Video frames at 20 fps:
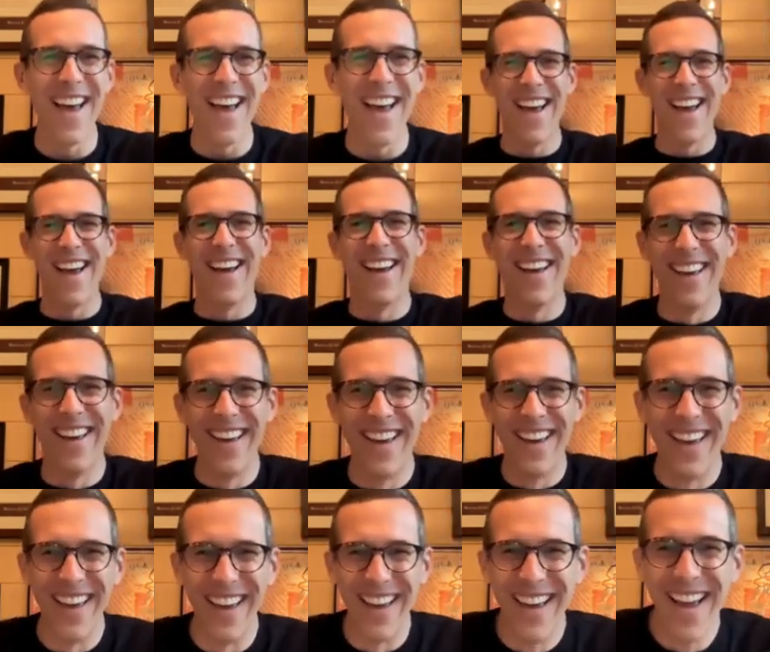Yeah,
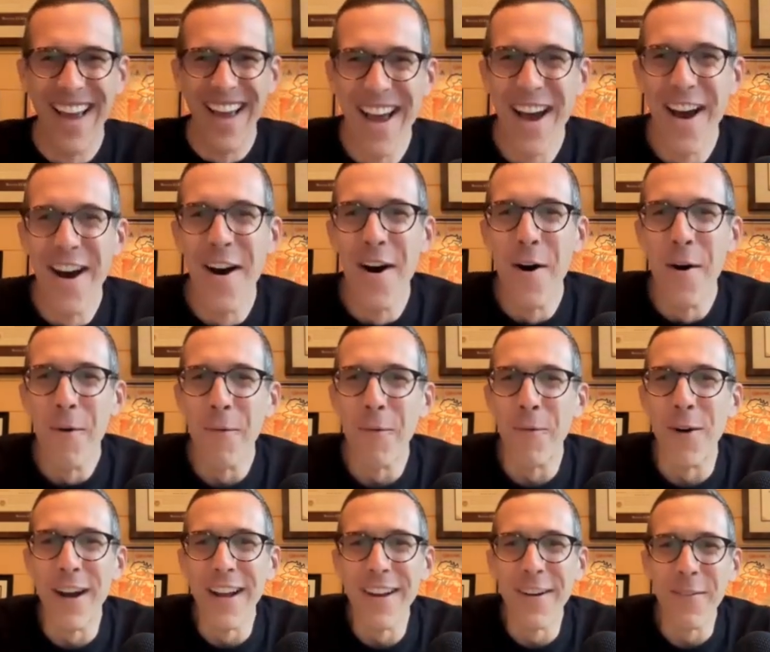
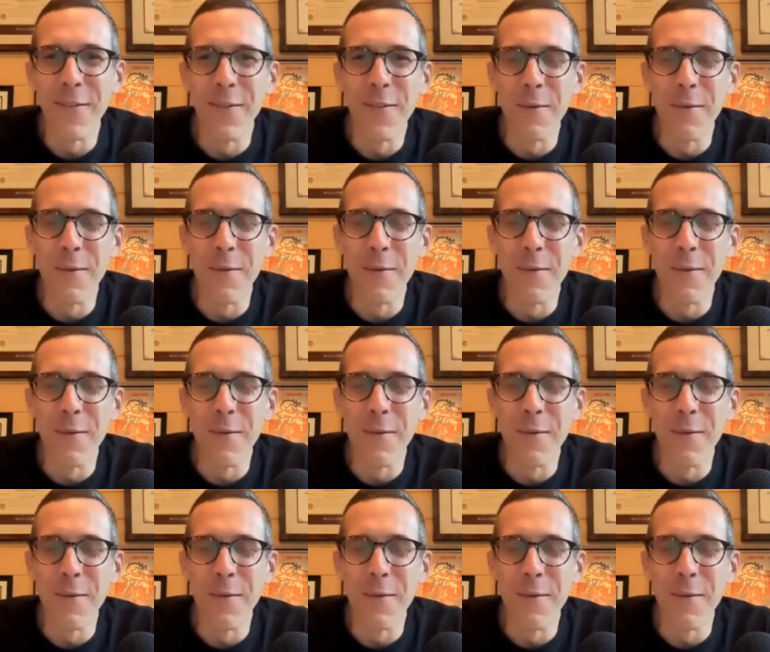no.